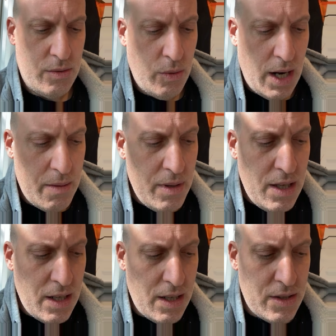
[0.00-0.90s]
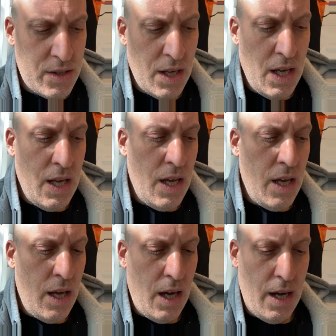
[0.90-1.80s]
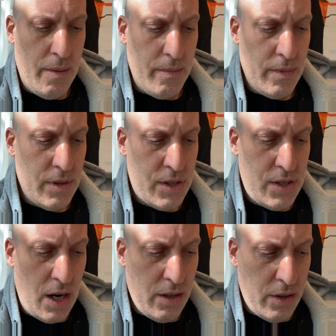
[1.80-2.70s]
What I mean is start